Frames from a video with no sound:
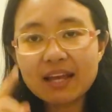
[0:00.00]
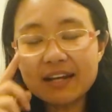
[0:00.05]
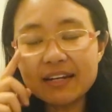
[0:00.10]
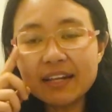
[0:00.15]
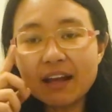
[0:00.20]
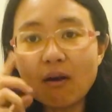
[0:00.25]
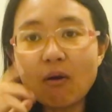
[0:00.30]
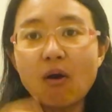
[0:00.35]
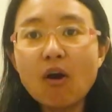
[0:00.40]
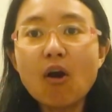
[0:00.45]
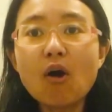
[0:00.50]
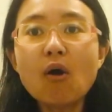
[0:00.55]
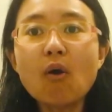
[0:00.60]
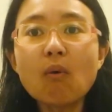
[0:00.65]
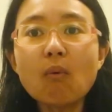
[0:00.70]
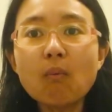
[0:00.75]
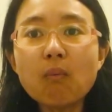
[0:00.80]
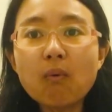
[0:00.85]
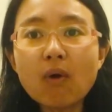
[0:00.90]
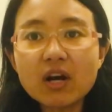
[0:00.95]
Now,
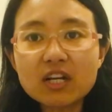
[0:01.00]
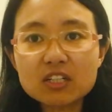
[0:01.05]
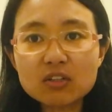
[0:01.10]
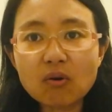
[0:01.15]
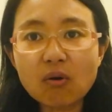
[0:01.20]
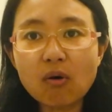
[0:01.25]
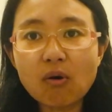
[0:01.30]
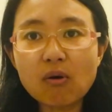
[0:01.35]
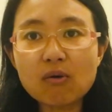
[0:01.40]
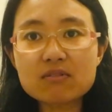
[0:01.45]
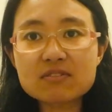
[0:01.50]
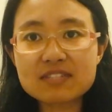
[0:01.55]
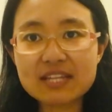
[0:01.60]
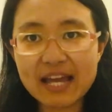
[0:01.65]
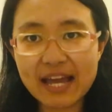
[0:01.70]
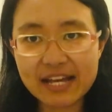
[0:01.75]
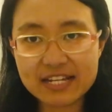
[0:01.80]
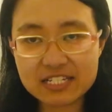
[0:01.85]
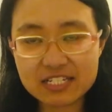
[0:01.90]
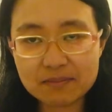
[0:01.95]
what causes
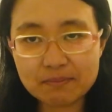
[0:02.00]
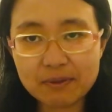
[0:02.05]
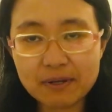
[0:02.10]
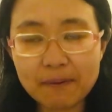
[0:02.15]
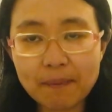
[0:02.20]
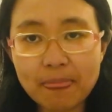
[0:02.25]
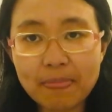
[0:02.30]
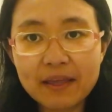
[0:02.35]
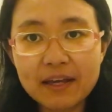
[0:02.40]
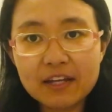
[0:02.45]
asthma?